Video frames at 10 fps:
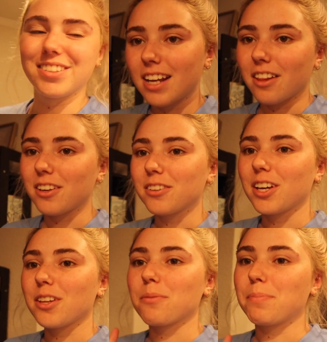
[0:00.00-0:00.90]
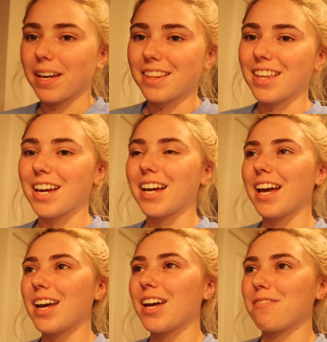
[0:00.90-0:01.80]
Now the only other big
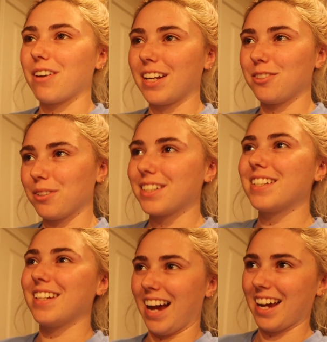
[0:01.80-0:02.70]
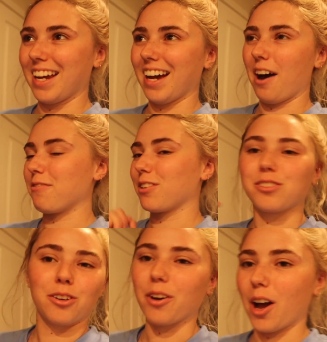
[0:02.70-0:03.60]
thing, if I do it tonight, I'll feel
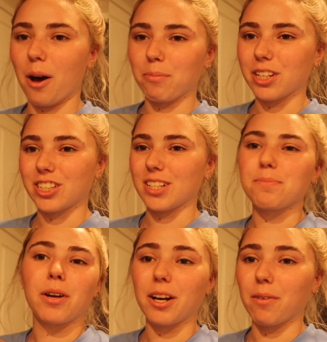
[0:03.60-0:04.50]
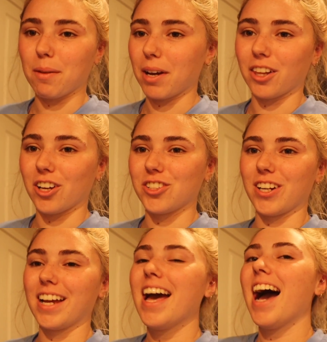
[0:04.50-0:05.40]
so accomplished, is putting away my
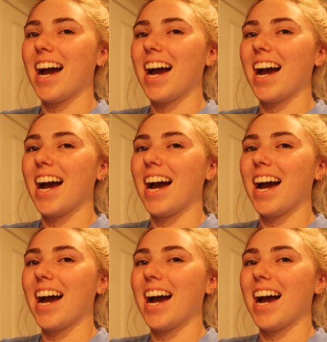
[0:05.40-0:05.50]
laundry.